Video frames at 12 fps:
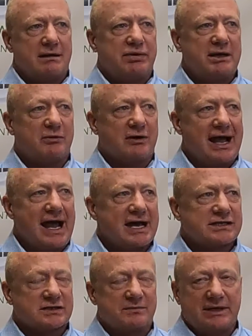People
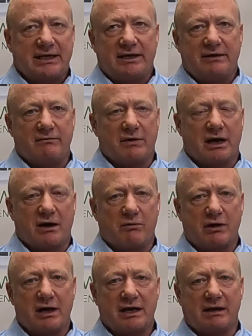ask me
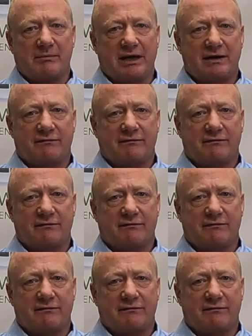where I get my